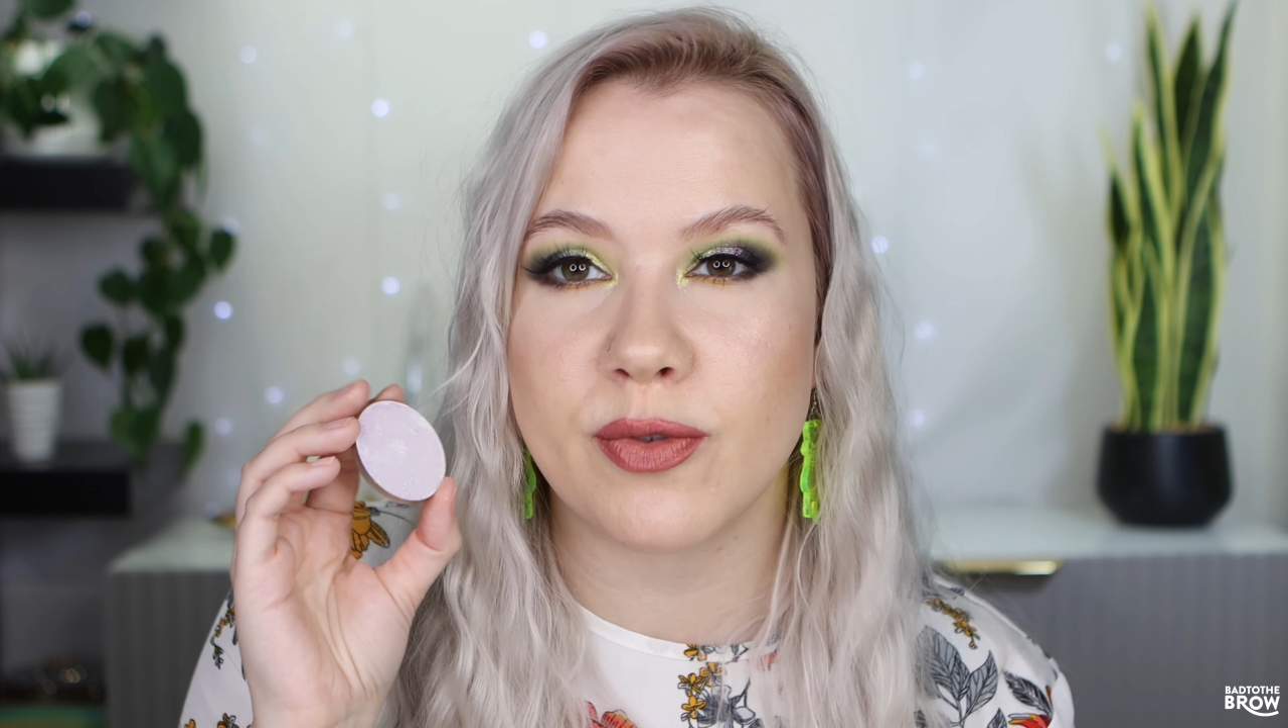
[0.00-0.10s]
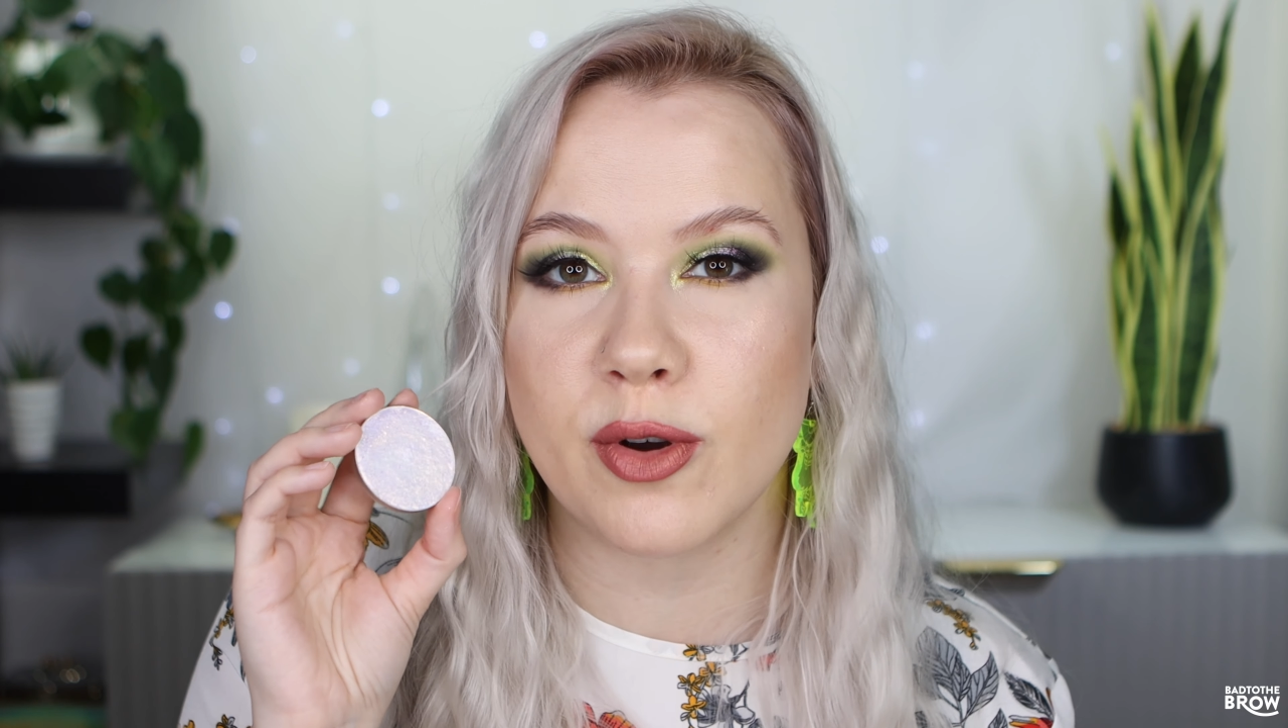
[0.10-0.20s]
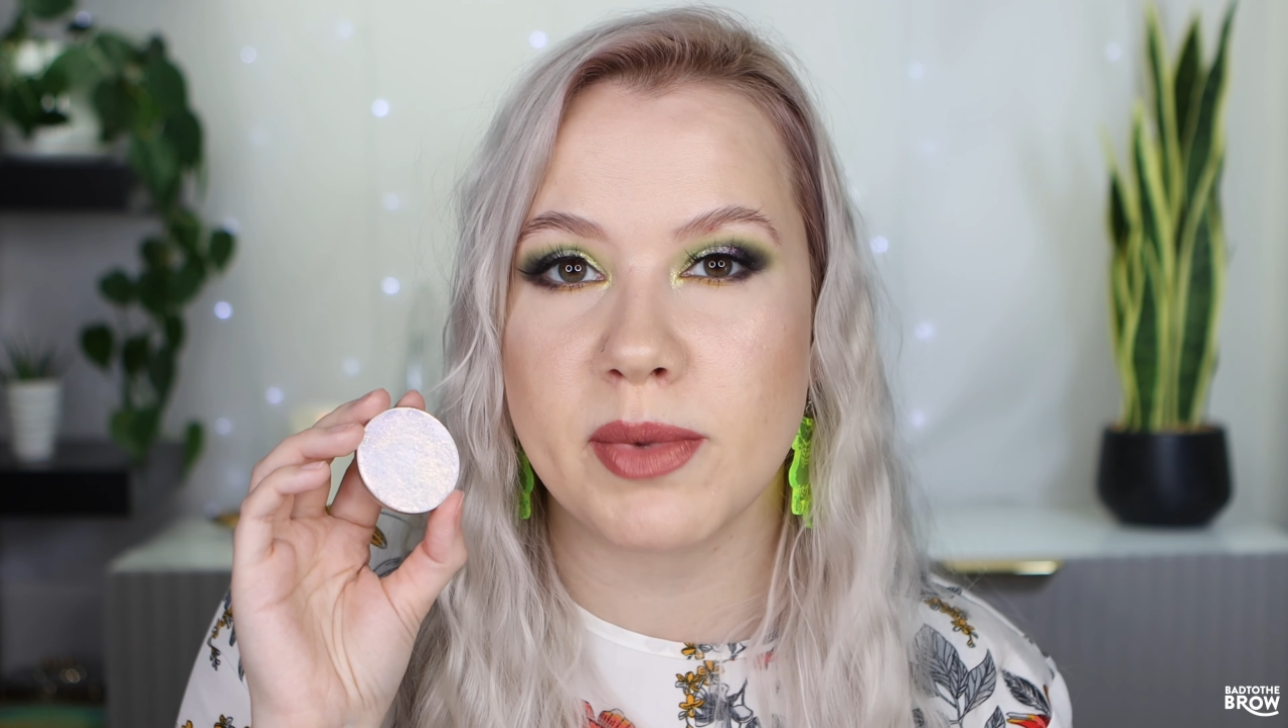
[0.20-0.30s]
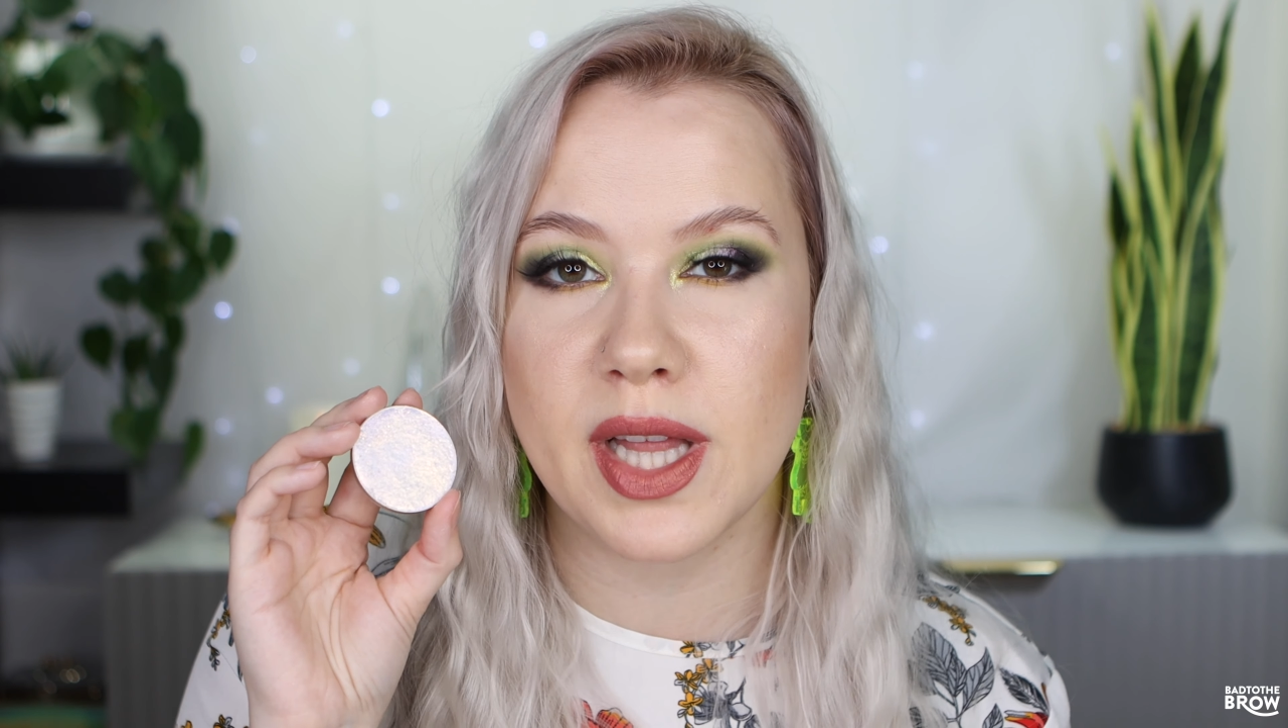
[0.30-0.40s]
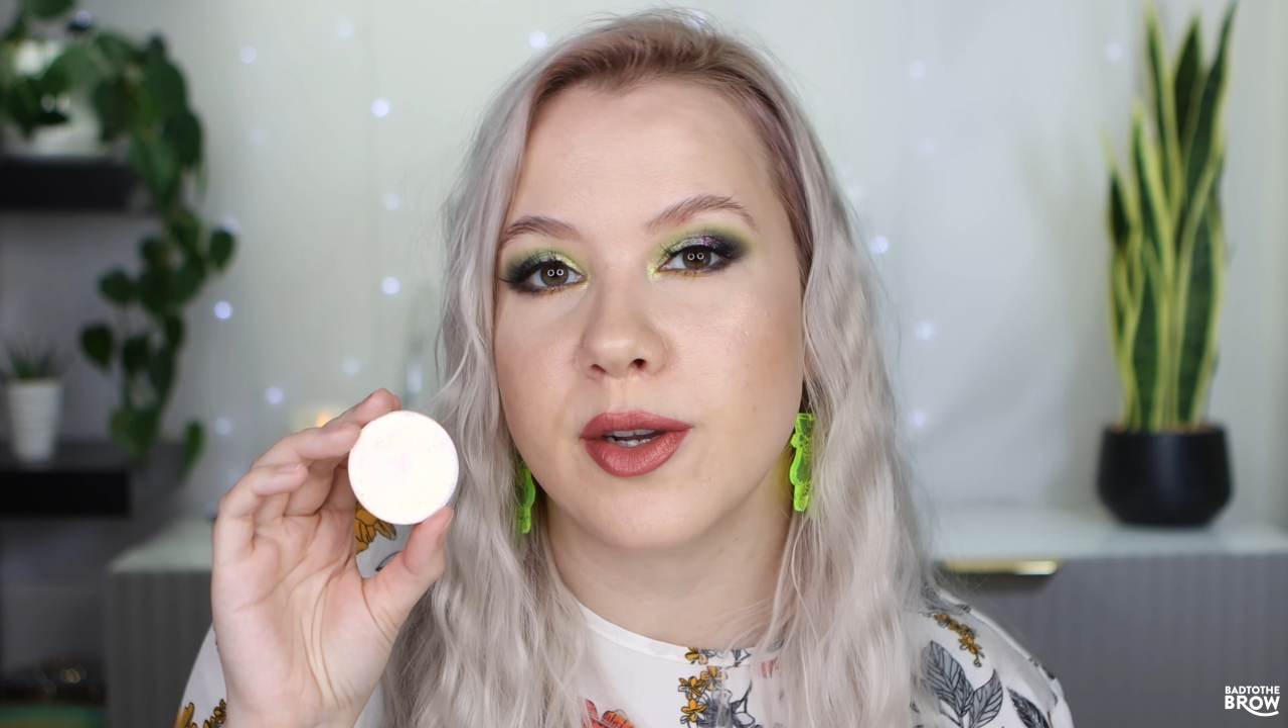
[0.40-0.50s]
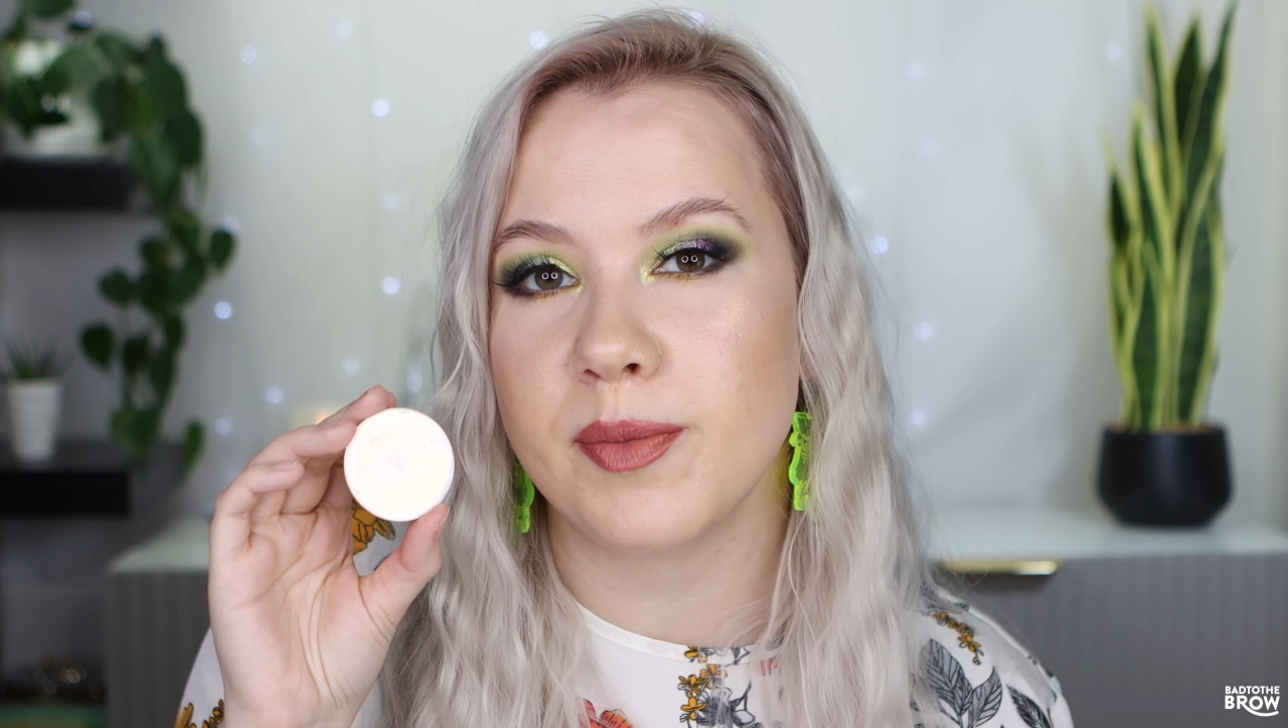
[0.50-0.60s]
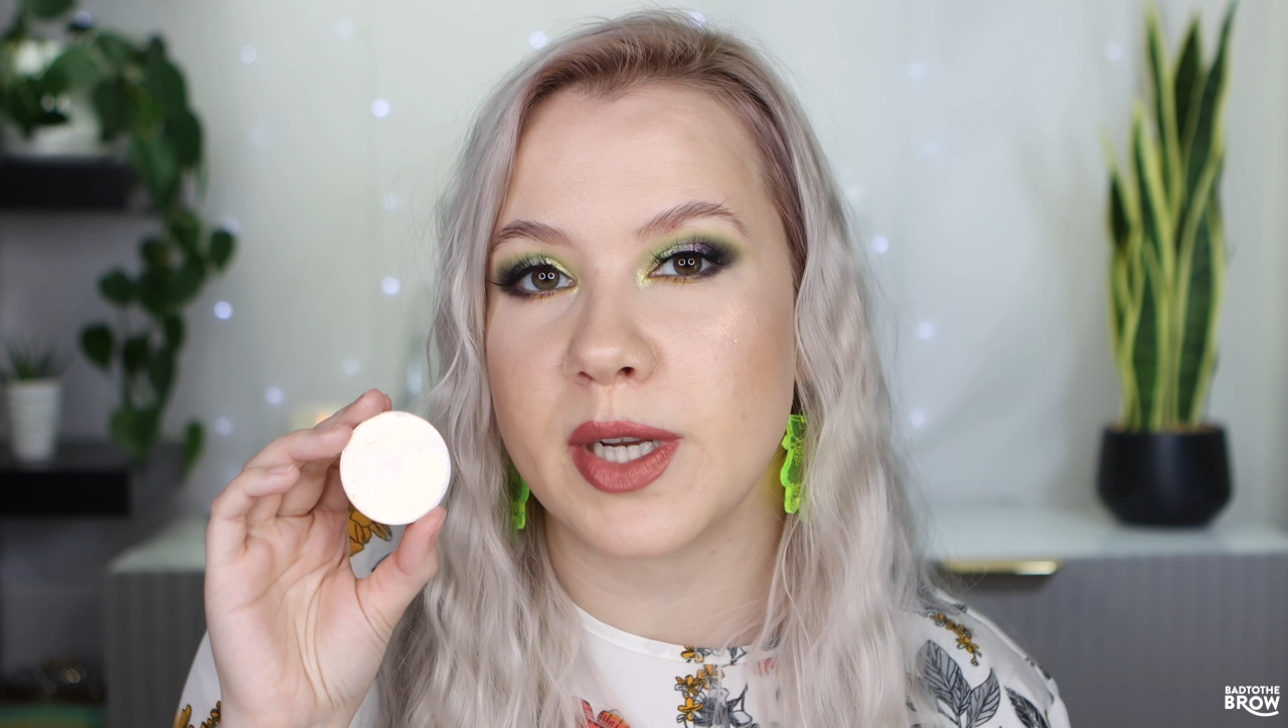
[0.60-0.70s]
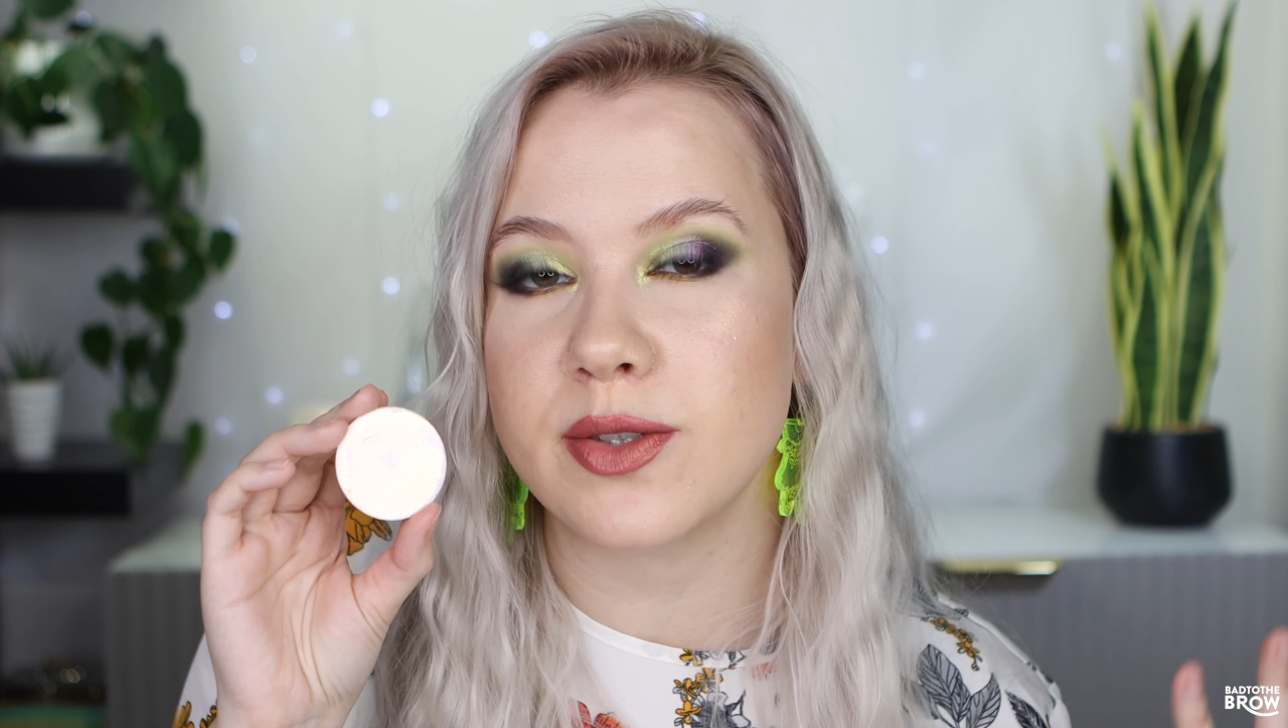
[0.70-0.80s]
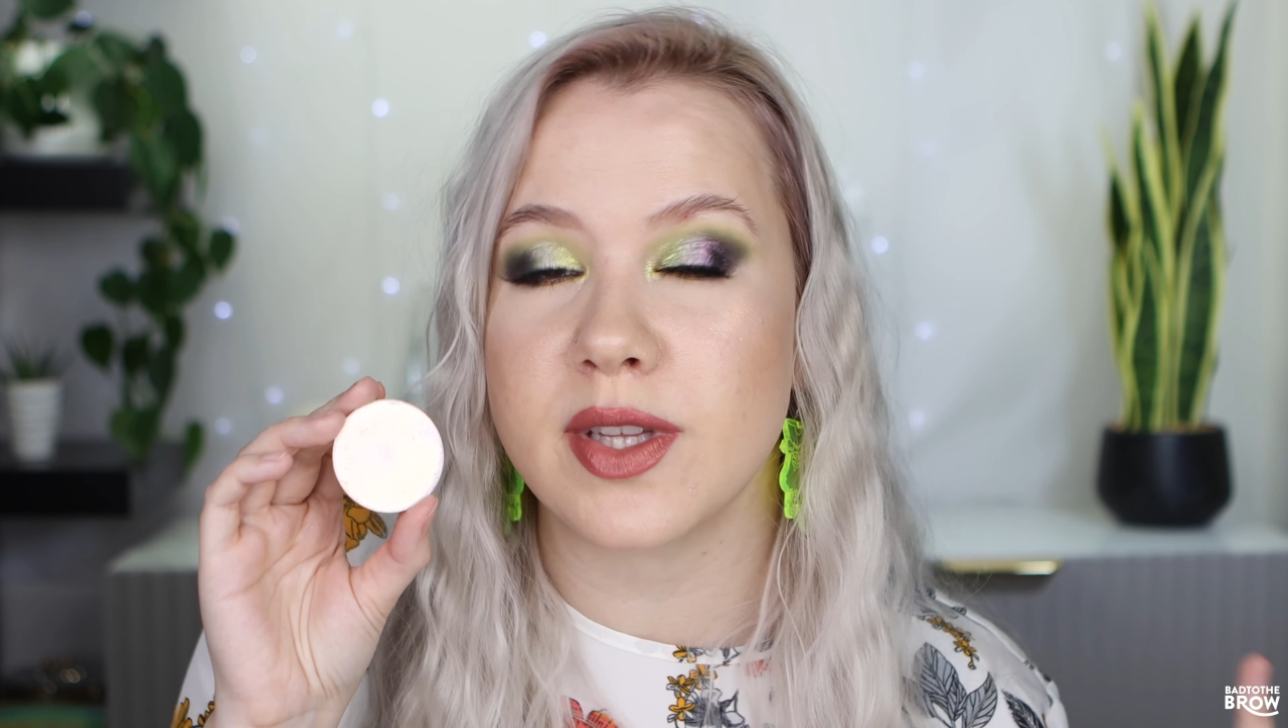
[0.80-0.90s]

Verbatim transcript: formula compared to